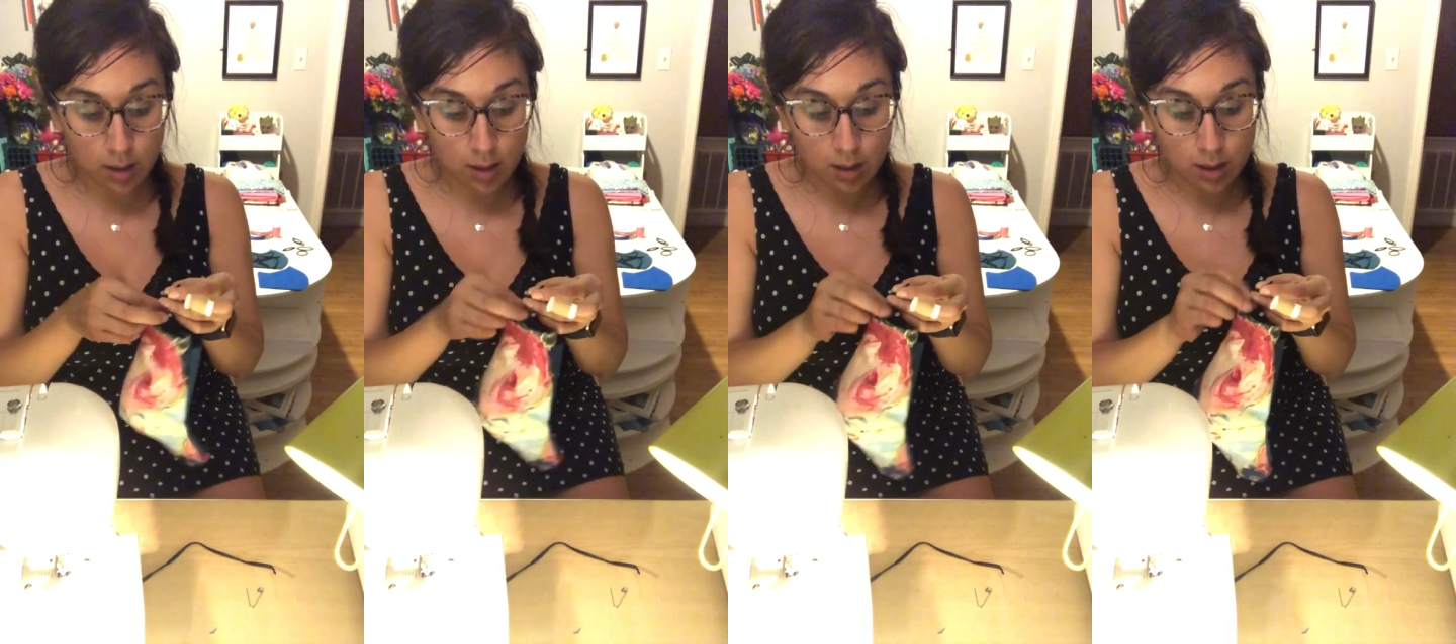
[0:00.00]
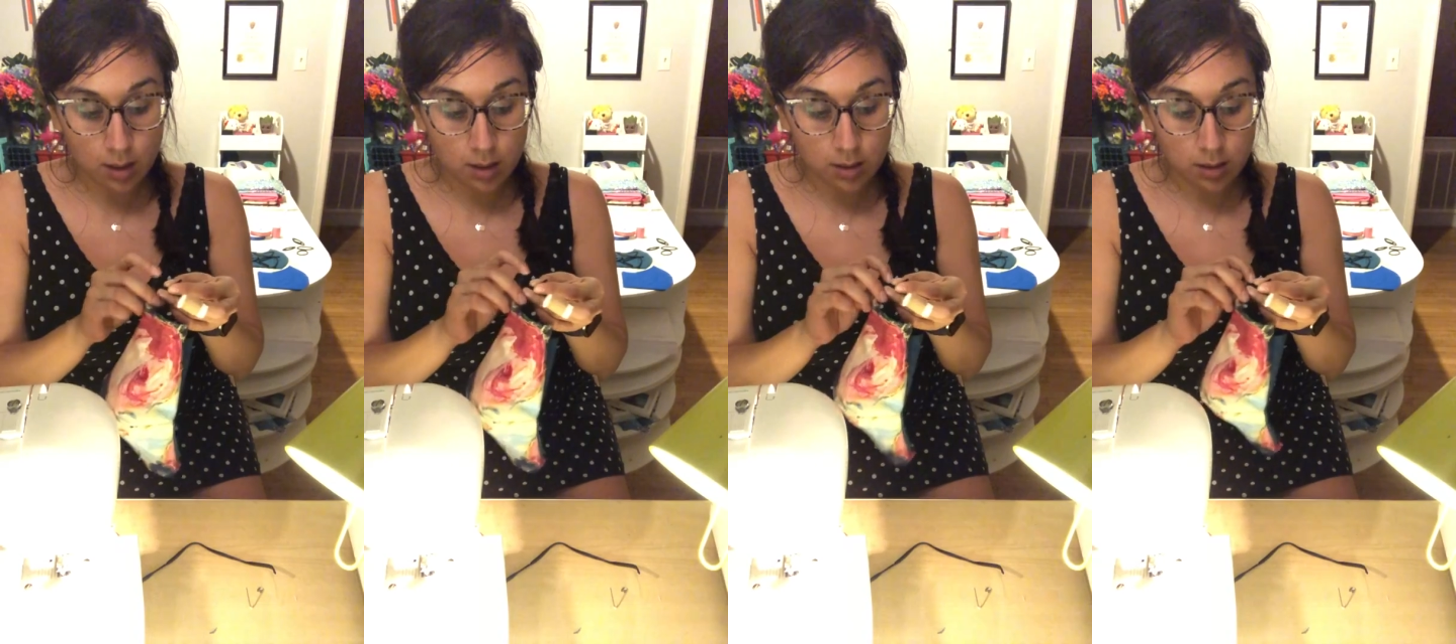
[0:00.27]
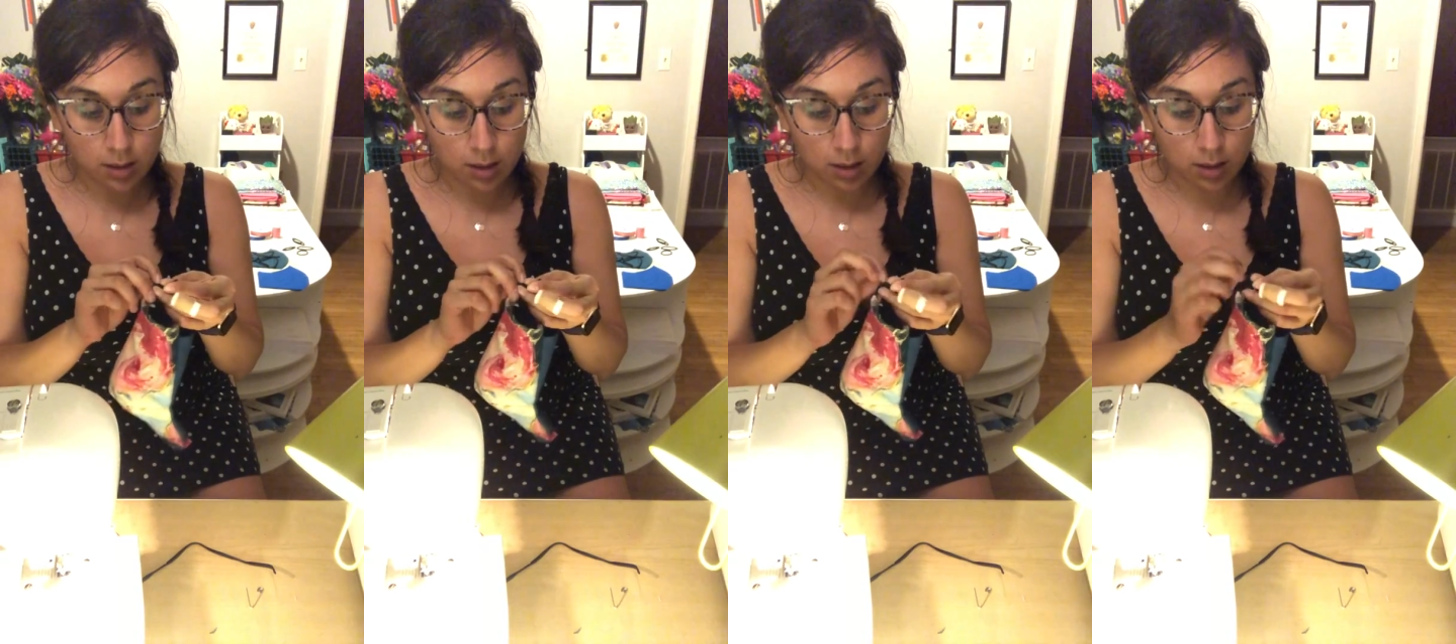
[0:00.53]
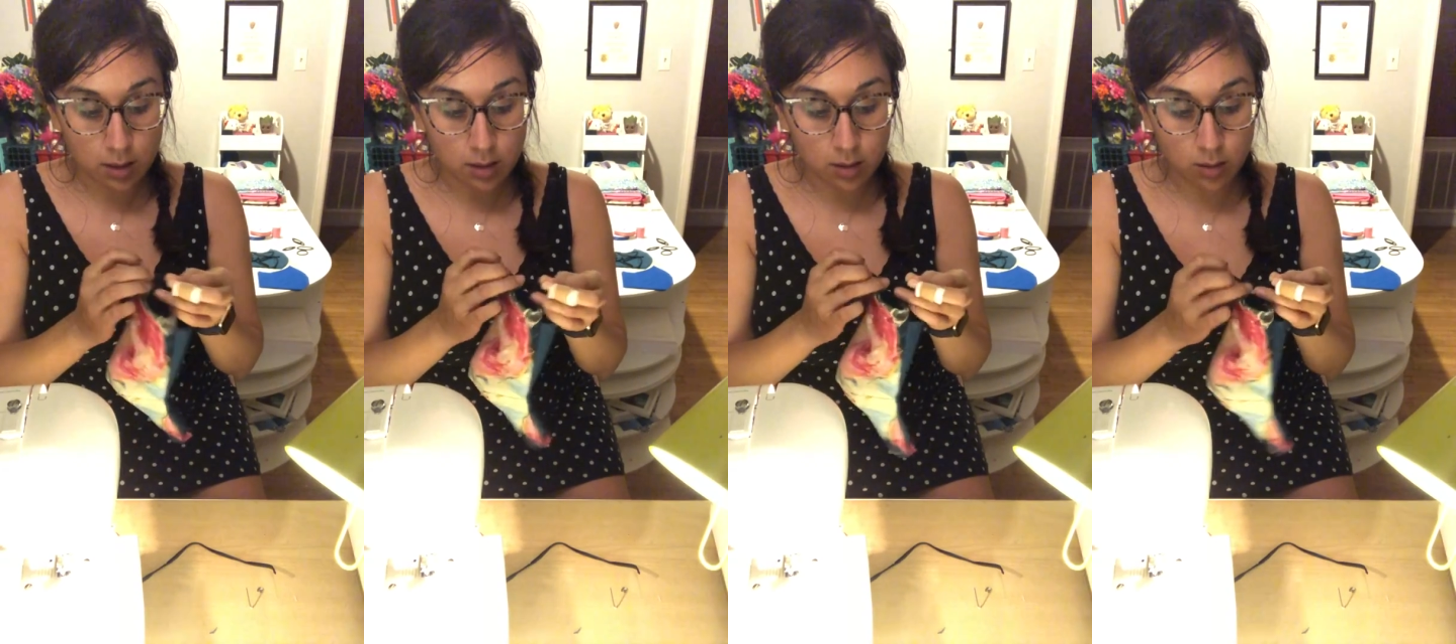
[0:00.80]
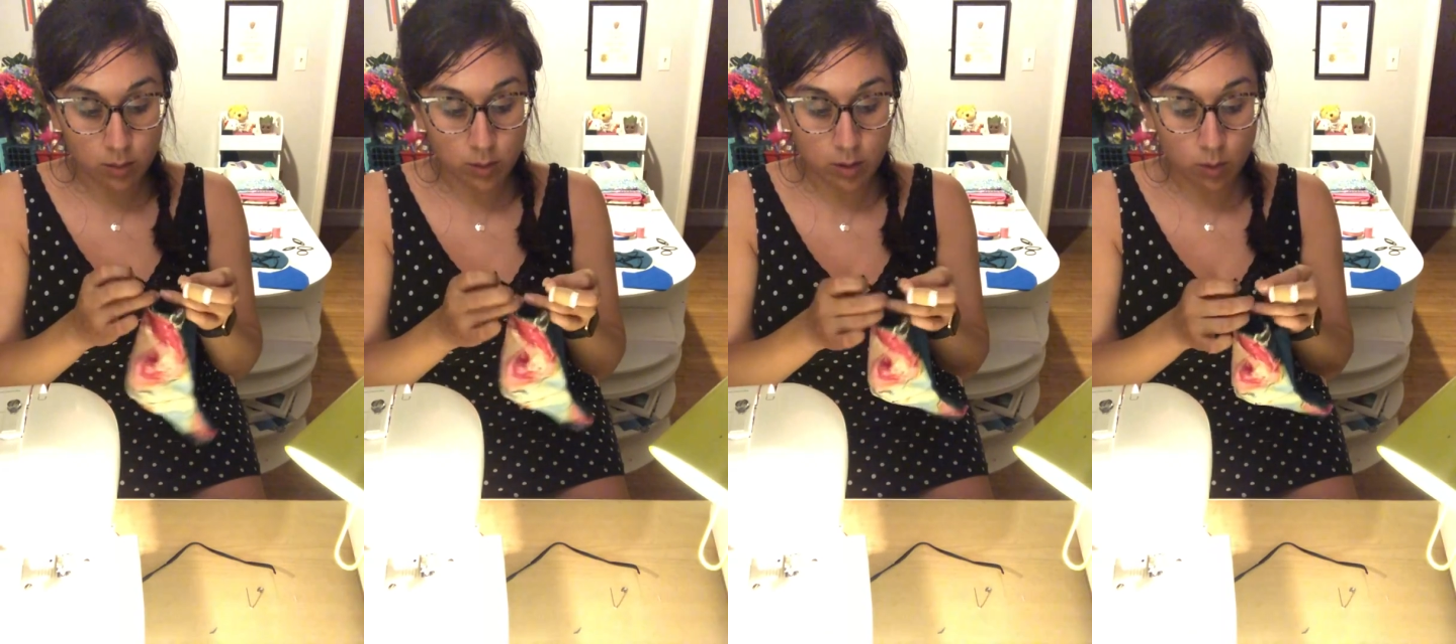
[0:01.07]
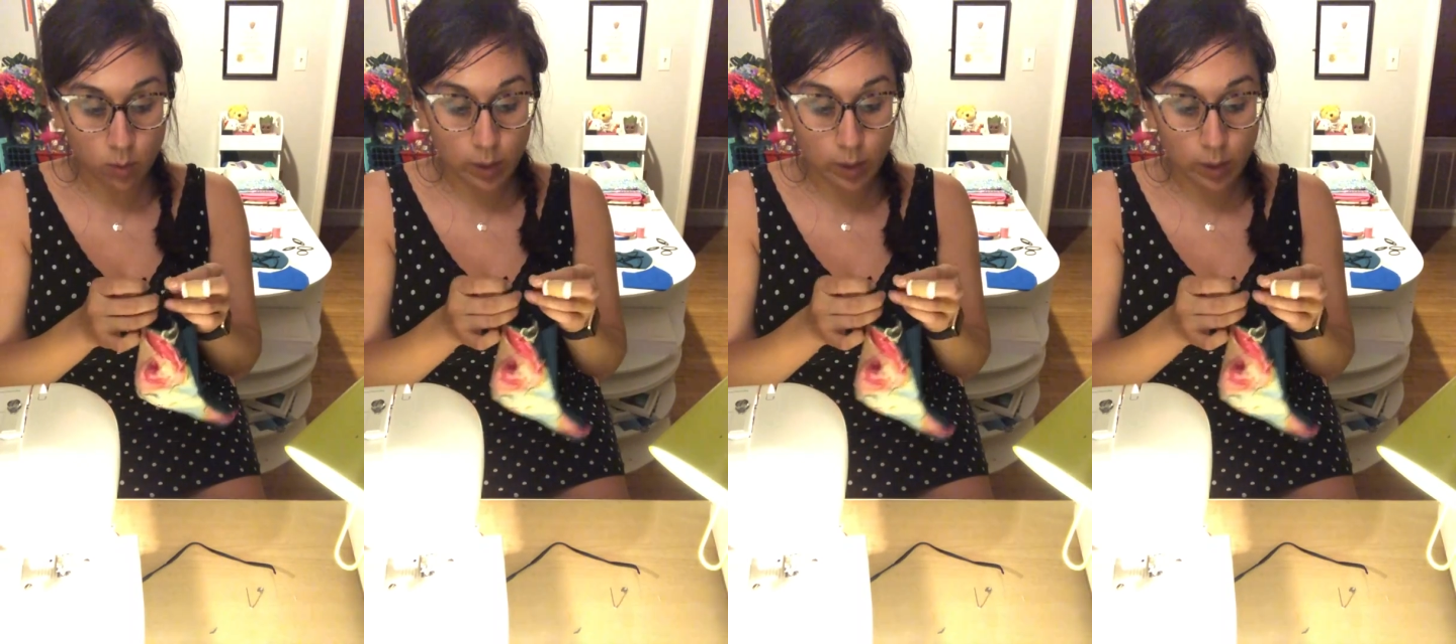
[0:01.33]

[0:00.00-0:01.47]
and I kind of don't want to